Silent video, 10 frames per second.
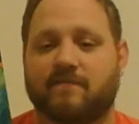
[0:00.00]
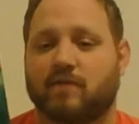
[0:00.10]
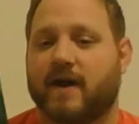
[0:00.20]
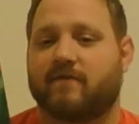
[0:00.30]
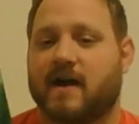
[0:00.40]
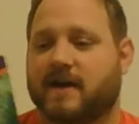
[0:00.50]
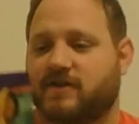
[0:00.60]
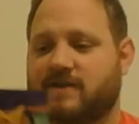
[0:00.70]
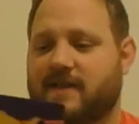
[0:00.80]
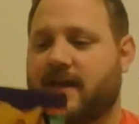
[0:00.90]
of Pride Rock,
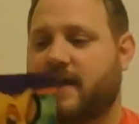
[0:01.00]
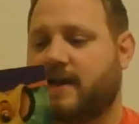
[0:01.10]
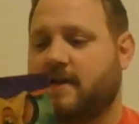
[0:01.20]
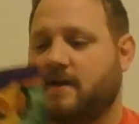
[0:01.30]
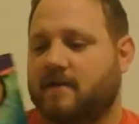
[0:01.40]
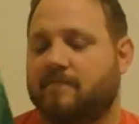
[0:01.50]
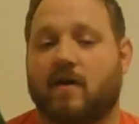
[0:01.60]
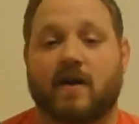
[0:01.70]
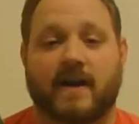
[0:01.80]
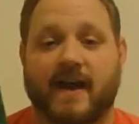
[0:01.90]
just like
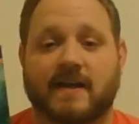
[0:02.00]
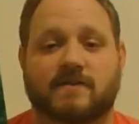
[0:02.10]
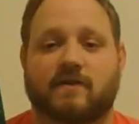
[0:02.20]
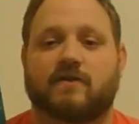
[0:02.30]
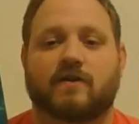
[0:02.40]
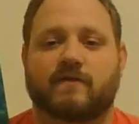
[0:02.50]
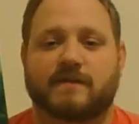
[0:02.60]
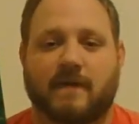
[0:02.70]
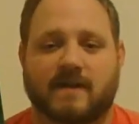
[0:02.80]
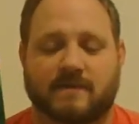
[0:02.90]
Marty has to learn
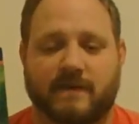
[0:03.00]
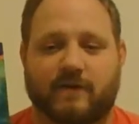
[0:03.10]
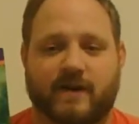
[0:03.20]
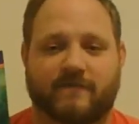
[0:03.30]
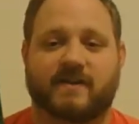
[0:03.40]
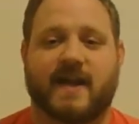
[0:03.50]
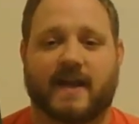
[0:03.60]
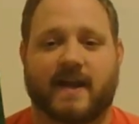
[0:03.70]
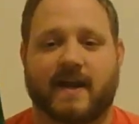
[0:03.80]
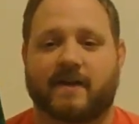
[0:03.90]
responsibility for
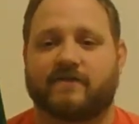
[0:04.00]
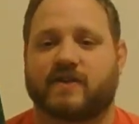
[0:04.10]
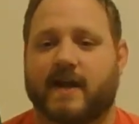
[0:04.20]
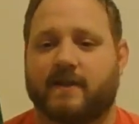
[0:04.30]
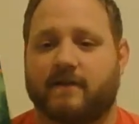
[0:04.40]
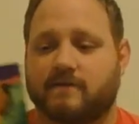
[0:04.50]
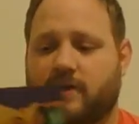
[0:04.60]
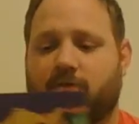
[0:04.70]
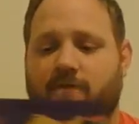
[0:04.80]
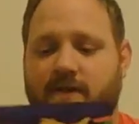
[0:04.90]
taking care of Shiloh.
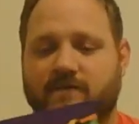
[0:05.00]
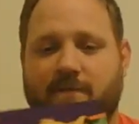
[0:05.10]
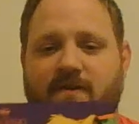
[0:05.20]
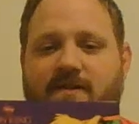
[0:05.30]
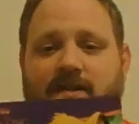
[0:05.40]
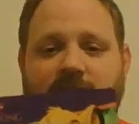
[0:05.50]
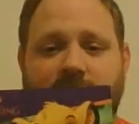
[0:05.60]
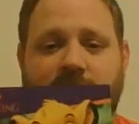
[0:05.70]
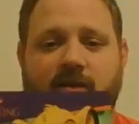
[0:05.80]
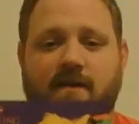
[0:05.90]
So this represents
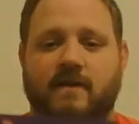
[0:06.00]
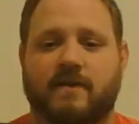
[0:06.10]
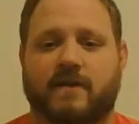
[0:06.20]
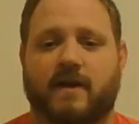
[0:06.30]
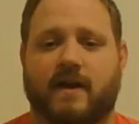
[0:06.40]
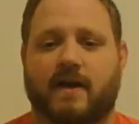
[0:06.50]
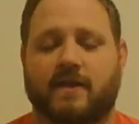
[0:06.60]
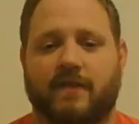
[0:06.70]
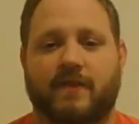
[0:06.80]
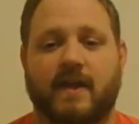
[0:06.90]
the
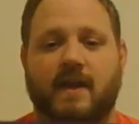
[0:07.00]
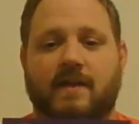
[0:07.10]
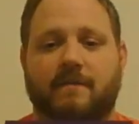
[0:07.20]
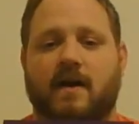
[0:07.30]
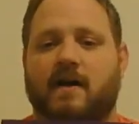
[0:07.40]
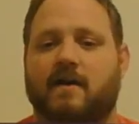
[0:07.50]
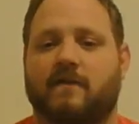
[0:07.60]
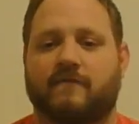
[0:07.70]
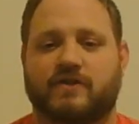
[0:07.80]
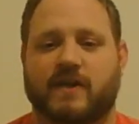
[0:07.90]
theme
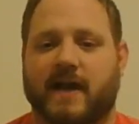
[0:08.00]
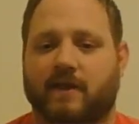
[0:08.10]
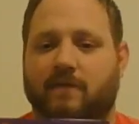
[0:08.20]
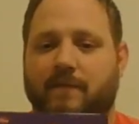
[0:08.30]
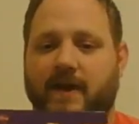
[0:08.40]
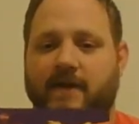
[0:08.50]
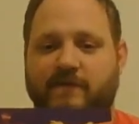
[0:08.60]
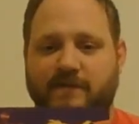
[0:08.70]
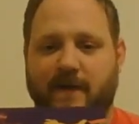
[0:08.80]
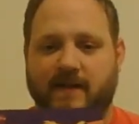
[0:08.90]
of Shiloh being
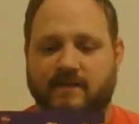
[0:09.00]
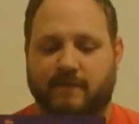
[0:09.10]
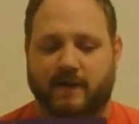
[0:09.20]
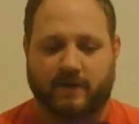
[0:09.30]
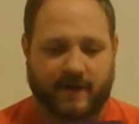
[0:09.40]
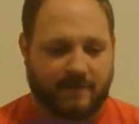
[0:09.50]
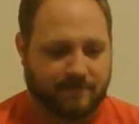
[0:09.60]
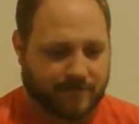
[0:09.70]
responsibility.